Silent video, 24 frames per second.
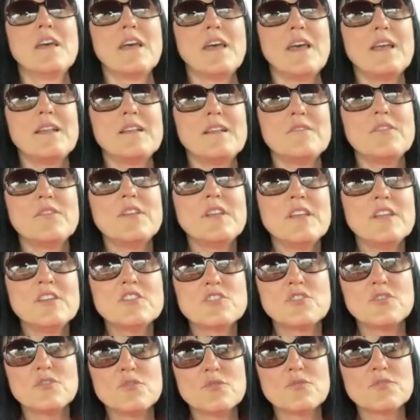and we need
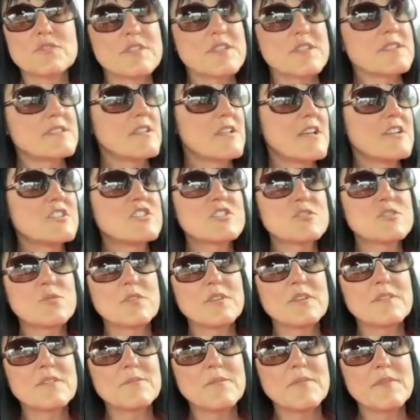to use this. I just
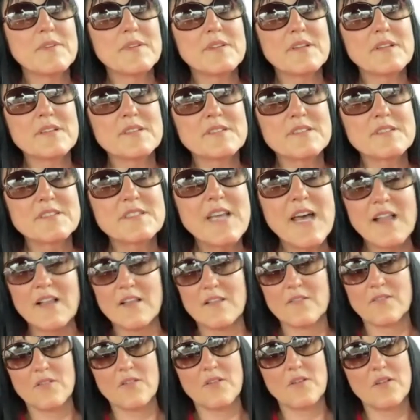want to
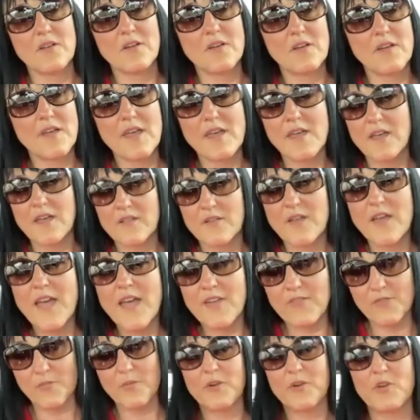tell
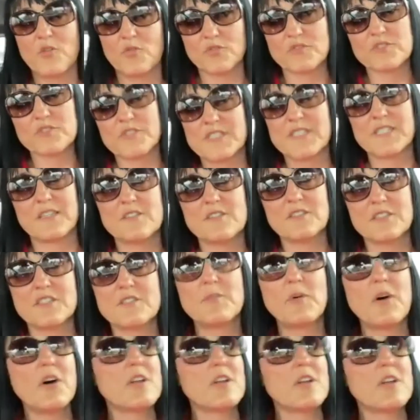everybody who's listening to this
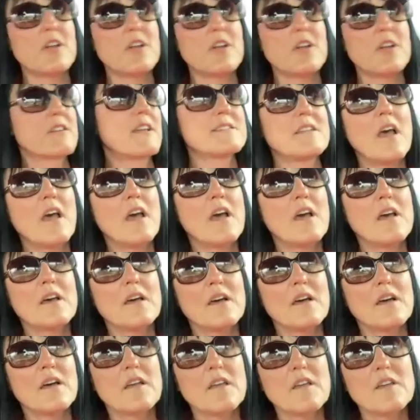podcast,
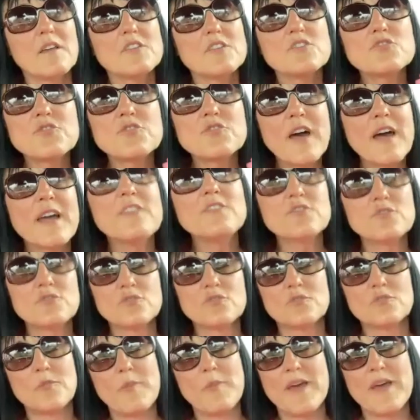try to
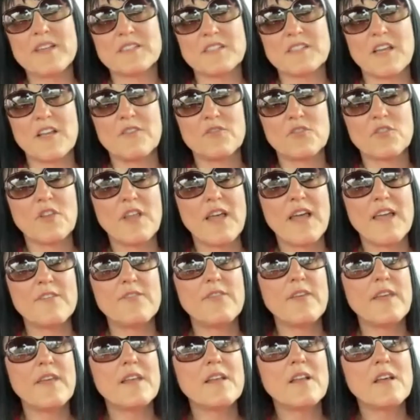do the best out of your
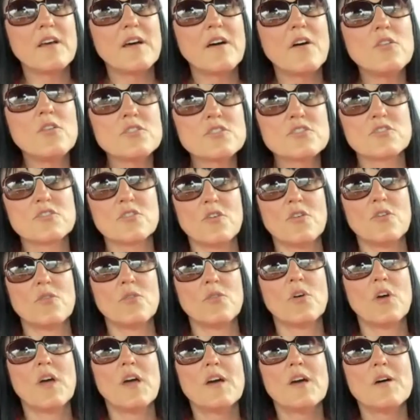life, and also
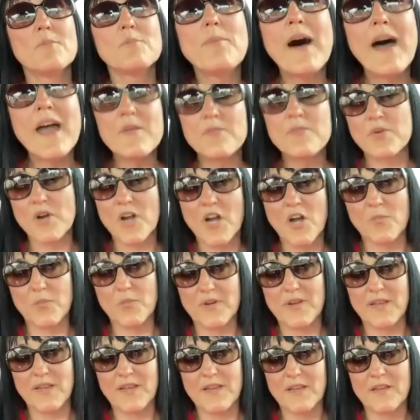buy
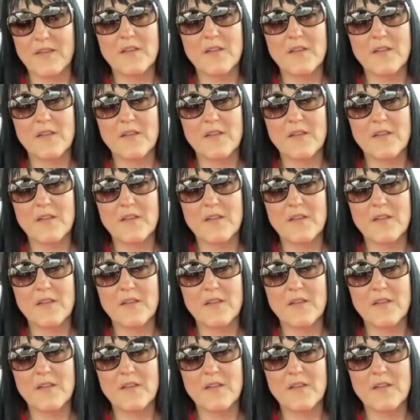property.